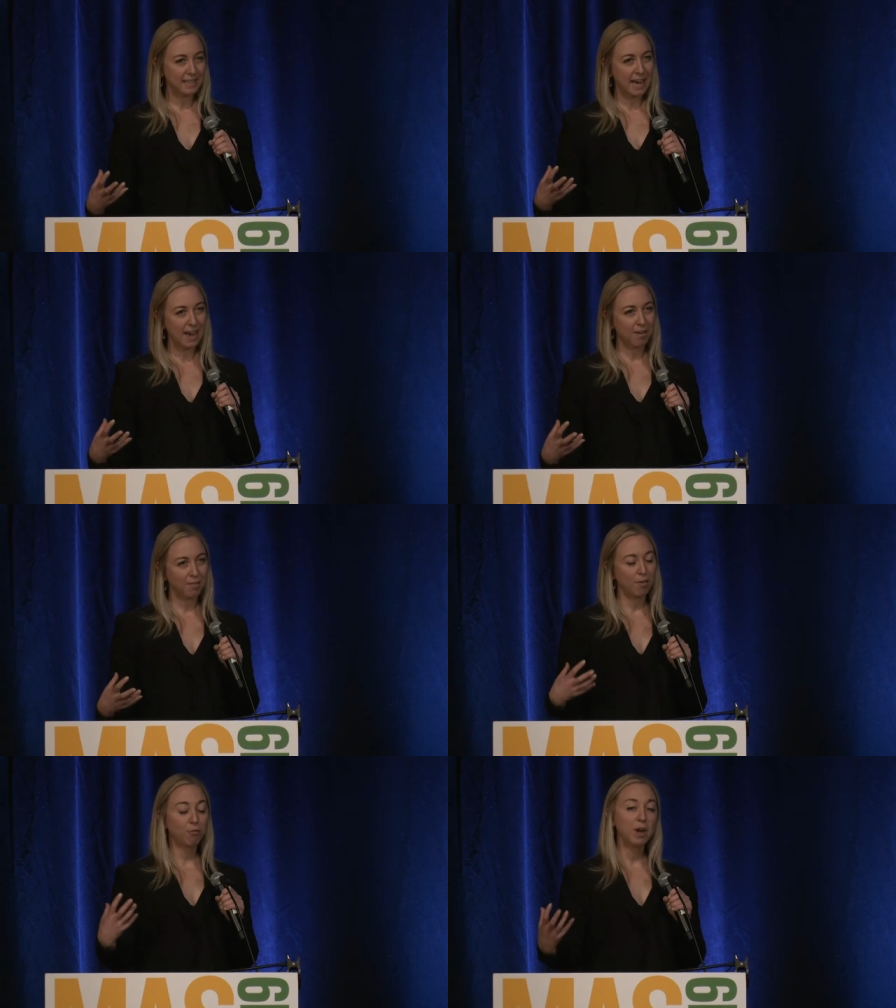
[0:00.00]
have
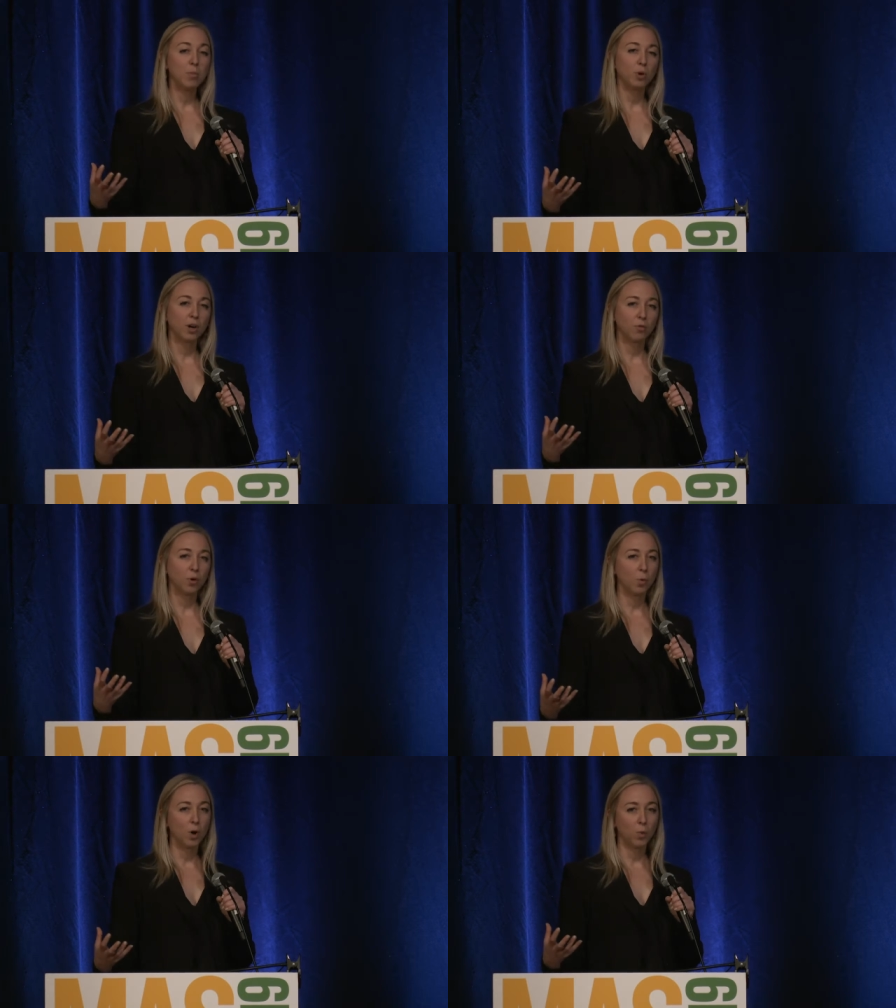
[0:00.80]
a framework
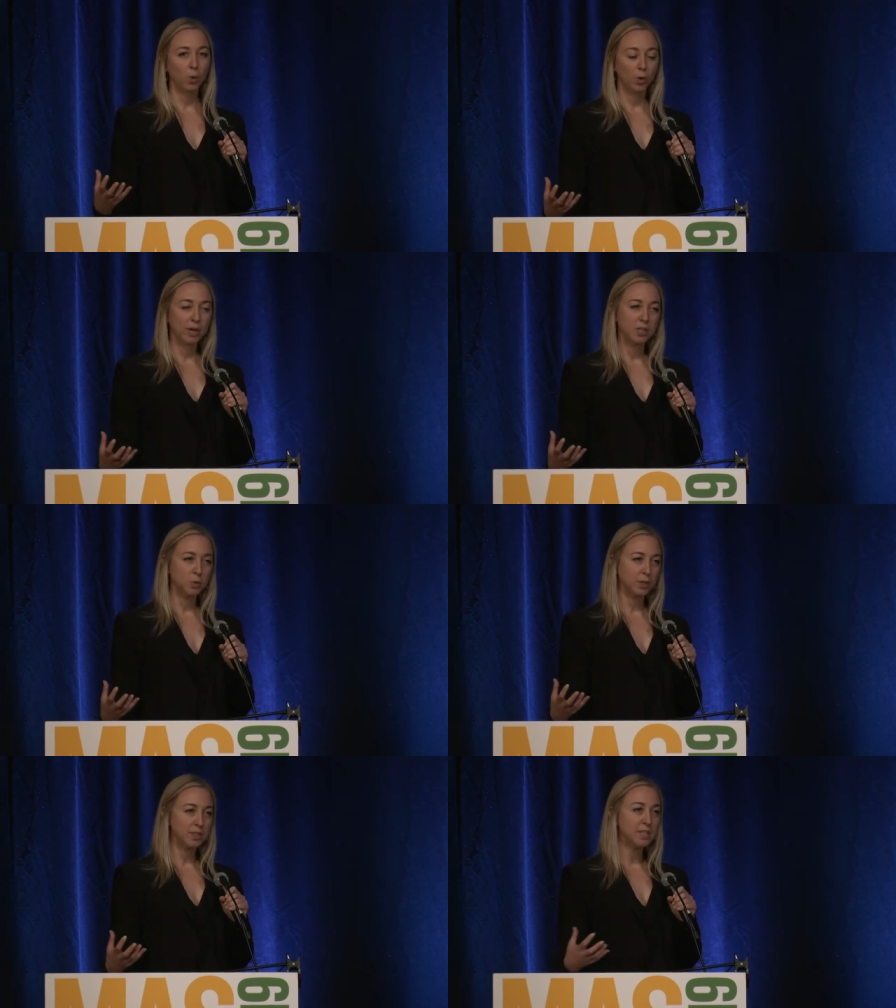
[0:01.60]
for what we're working
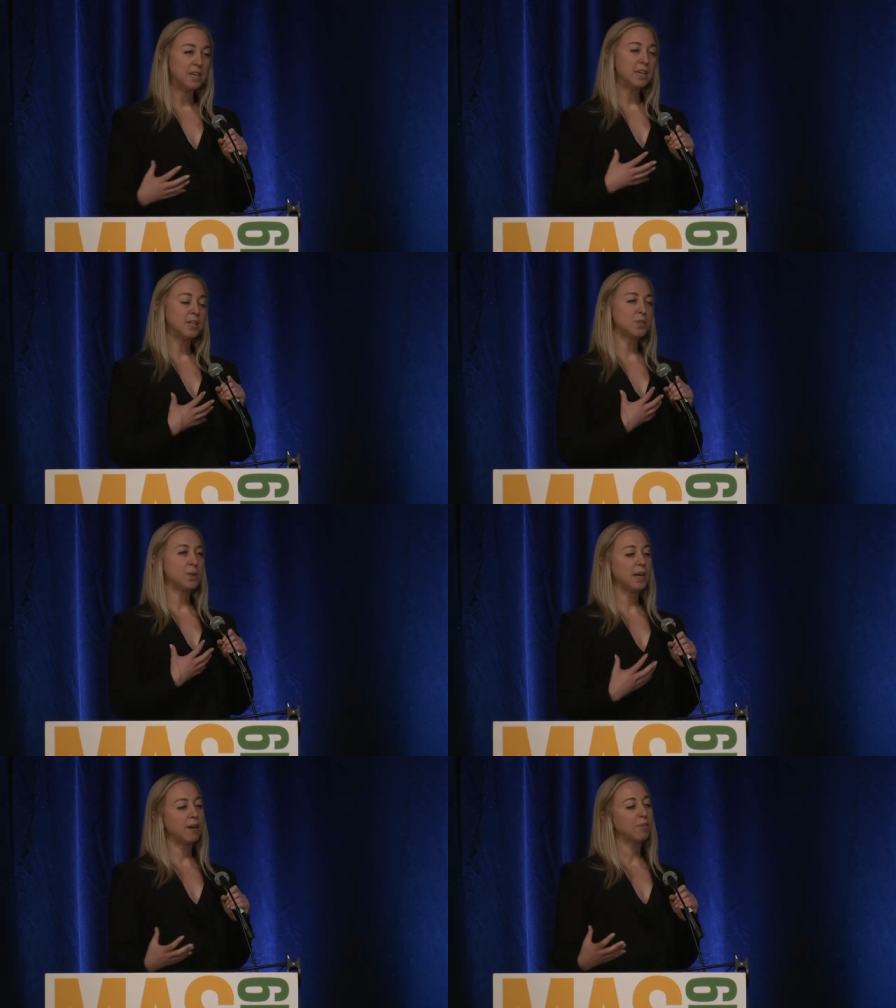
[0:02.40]
towards so
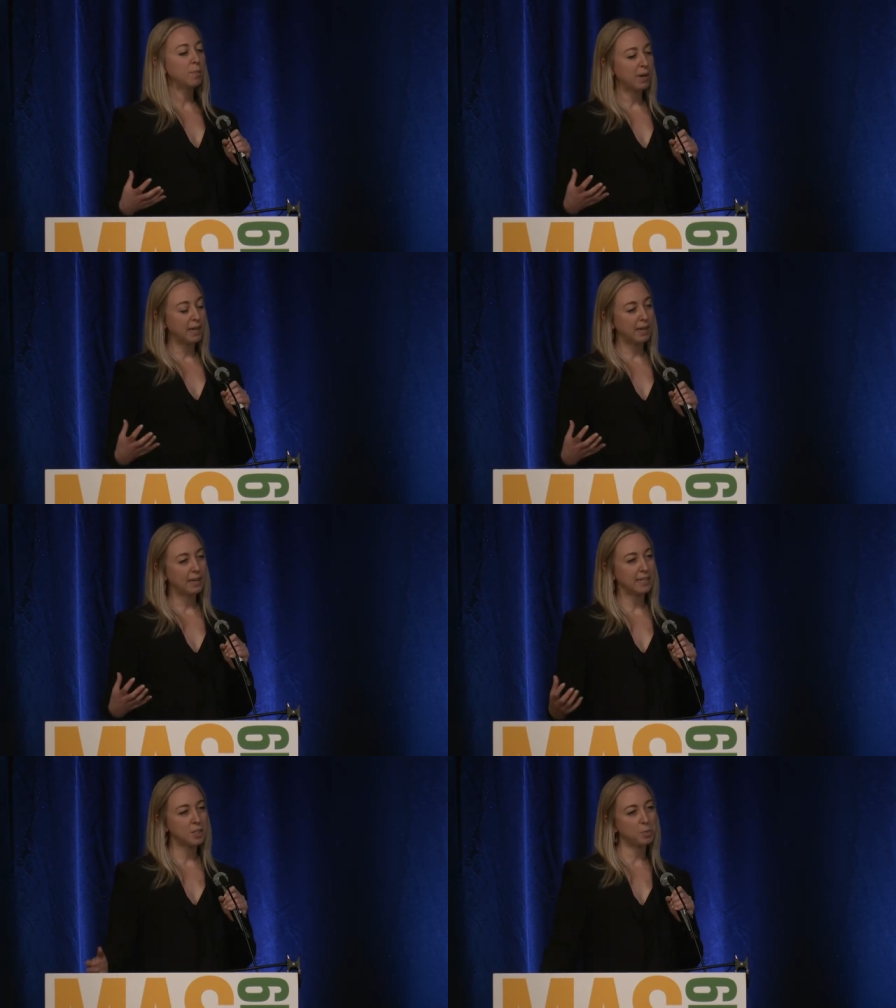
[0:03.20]
that everybody
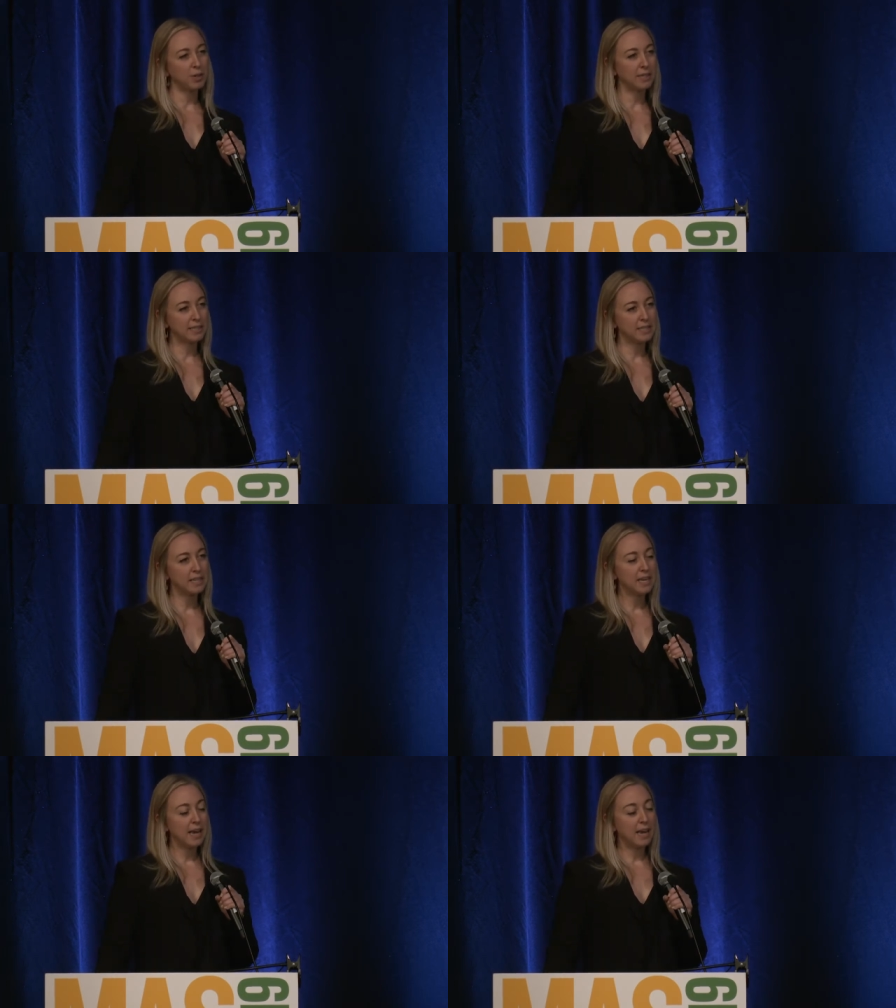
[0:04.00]
can experience
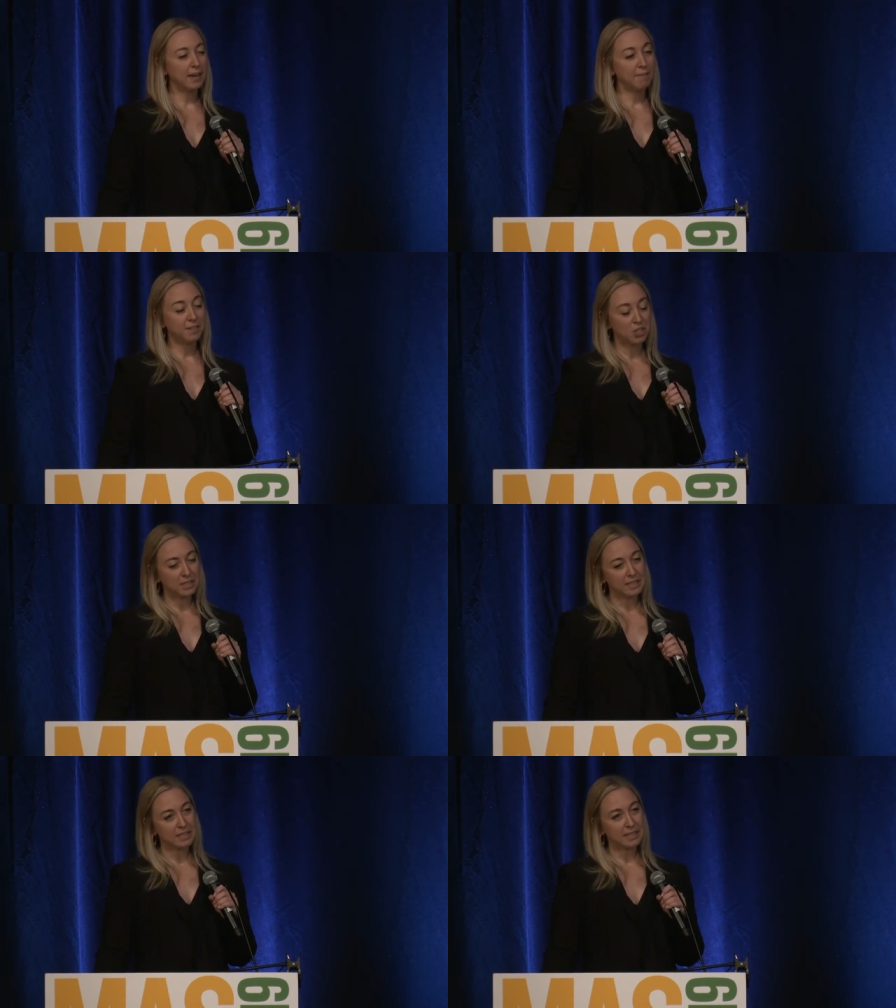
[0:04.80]
an
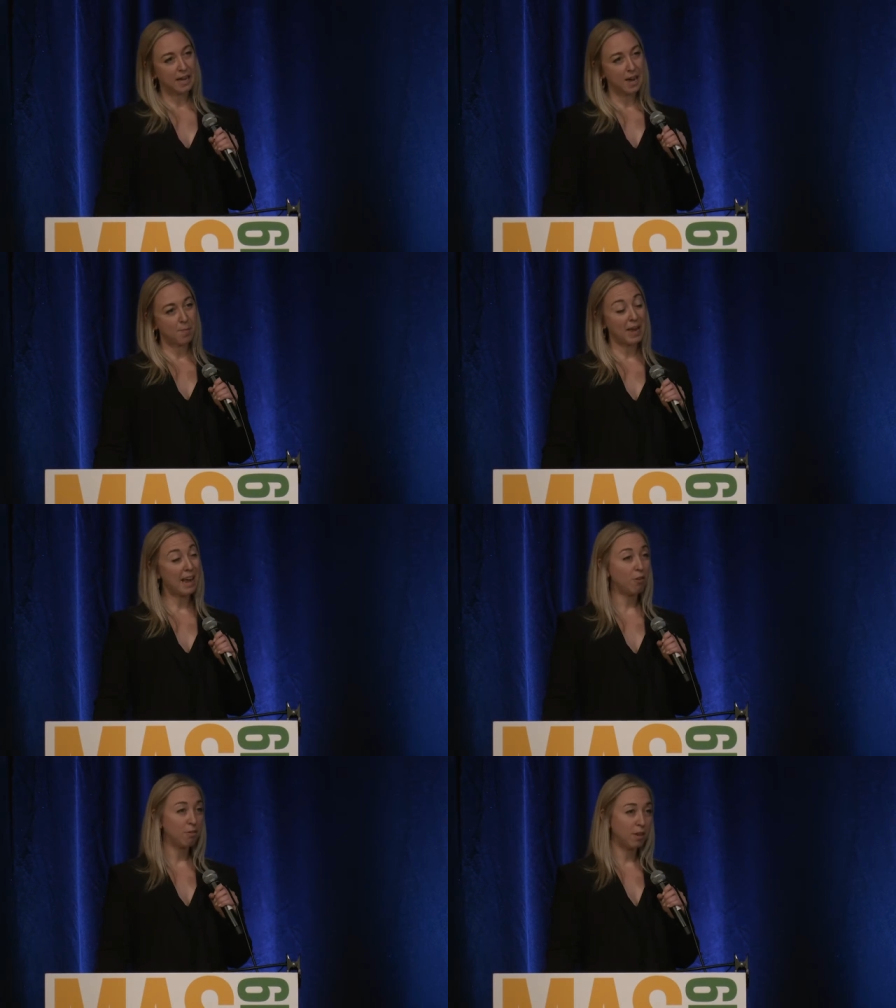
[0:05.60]
efficient um, and
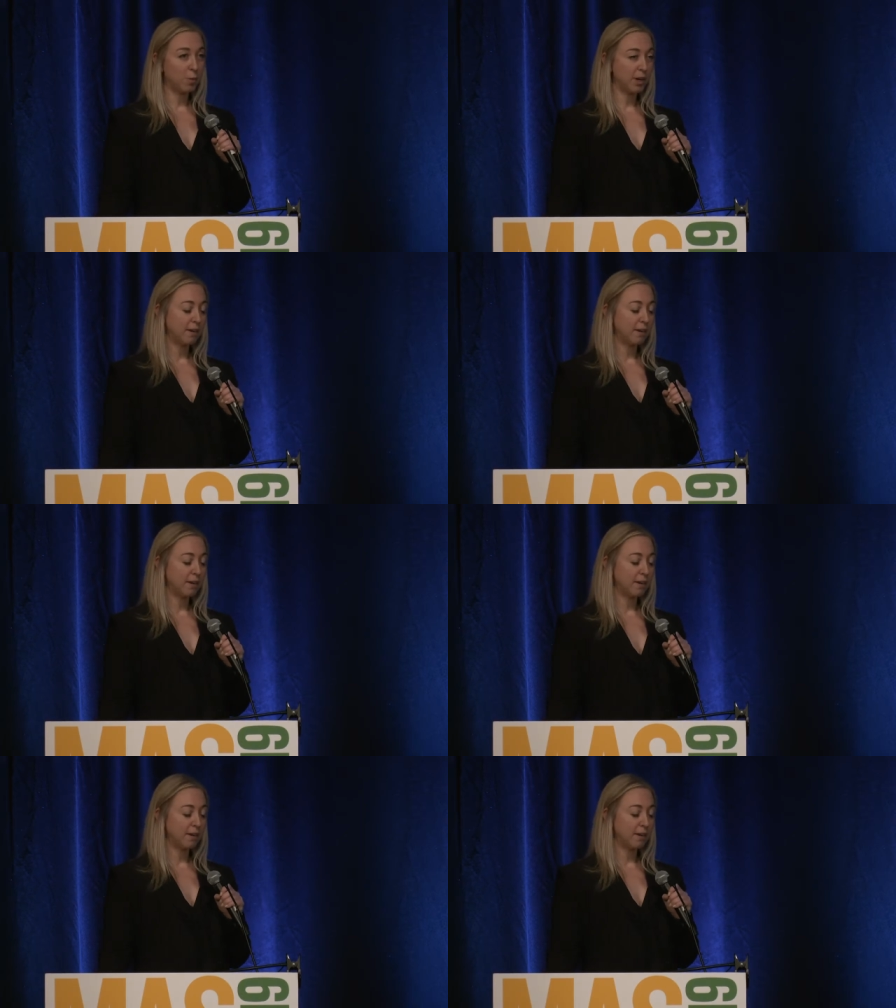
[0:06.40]
healthy work